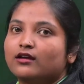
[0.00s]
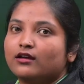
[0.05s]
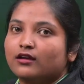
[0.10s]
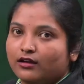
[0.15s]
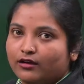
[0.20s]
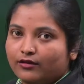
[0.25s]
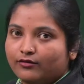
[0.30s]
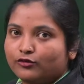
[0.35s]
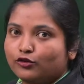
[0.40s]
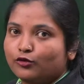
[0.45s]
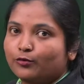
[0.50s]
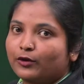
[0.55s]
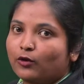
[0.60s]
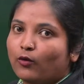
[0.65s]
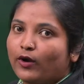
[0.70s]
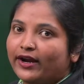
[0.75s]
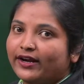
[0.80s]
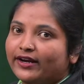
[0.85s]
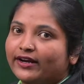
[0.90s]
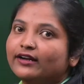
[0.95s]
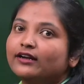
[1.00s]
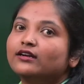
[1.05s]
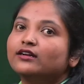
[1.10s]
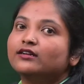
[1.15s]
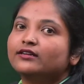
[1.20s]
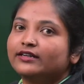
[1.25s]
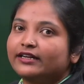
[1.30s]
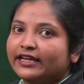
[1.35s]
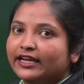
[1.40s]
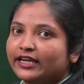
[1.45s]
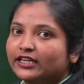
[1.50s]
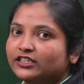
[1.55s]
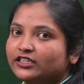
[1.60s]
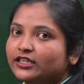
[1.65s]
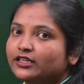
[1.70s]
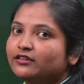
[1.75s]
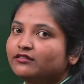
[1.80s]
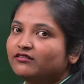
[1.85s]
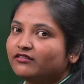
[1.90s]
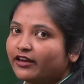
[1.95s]
to provide a teaching
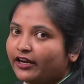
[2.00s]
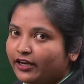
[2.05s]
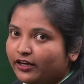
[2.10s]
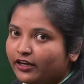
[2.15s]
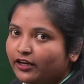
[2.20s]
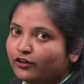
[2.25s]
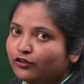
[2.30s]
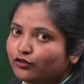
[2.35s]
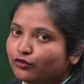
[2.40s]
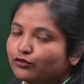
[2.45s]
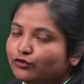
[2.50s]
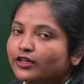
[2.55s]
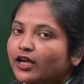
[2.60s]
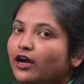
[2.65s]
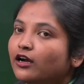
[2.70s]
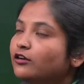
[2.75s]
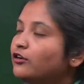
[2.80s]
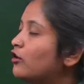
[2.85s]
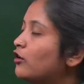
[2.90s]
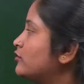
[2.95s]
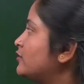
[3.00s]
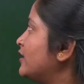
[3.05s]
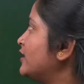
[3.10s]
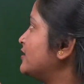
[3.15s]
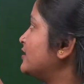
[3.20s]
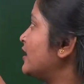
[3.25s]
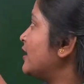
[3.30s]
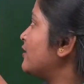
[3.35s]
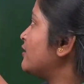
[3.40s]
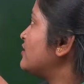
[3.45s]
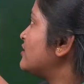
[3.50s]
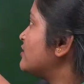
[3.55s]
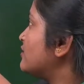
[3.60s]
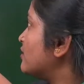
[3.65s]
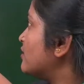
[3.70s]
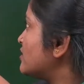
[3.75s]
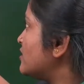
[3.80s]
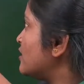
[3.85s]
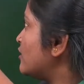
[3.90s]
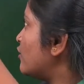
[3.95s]
training to the doctors, and nursing
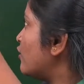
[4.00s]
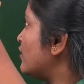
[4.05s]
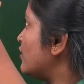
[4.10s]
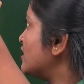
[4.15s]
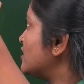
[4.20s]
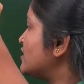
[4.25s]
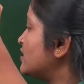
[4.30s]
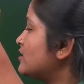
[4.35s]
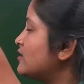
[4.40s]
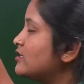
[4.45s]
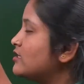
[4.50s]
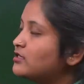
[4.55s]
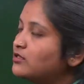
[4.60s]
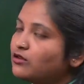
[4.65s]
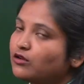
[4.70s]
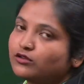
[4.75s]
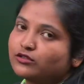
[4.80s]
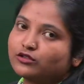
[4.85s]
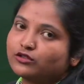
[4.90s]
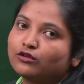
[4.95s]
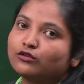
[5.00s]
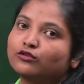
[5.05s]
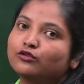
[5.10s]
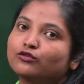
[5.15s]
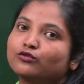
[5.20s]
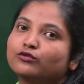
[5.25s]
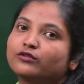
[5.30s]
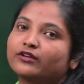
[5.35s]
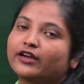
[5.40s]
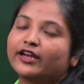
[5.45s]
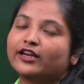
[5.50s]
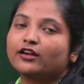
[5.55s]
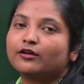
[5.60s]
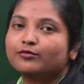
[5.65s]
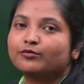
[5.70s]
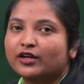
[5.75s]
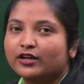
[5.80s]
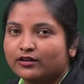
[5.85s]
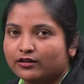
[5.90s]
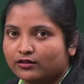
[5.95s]
colleges, this also to train up the
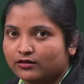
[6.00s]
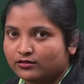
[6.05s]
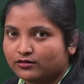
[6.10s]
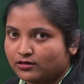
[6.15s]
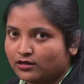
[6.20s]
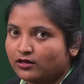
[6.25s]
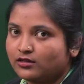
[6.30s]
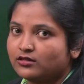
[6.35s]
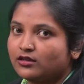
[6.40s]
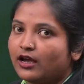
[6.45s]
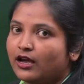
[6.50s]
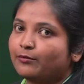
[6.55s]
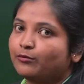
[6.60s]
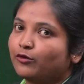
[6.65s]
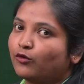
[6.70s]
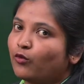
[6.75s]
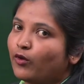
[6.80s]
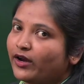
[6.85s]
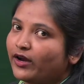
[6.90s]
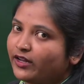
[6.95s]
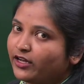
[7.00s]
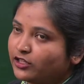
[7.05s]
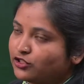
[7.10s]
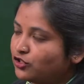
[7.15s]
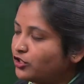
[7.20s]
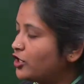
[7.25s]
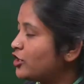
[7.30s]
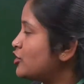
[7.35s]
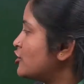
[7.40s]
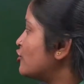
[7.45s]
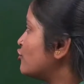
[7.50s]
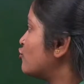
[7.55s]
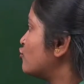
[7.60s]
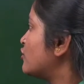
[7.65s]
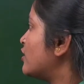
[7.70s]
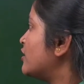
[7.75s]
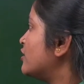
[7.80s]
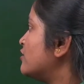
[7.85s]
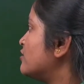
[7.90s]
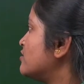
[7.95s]
nurses and provide education to the
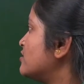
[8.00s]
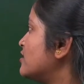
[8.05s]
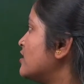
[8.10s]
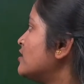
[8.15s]
nurses